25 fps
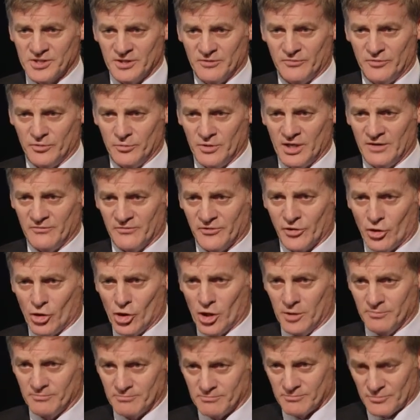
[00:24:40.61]
If you have
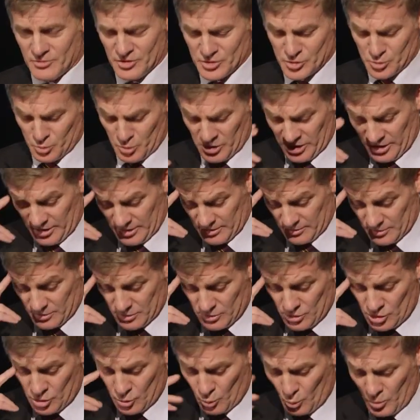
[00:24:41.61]
time this week,
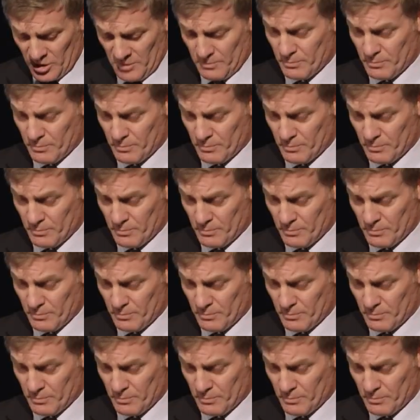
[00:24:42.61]
we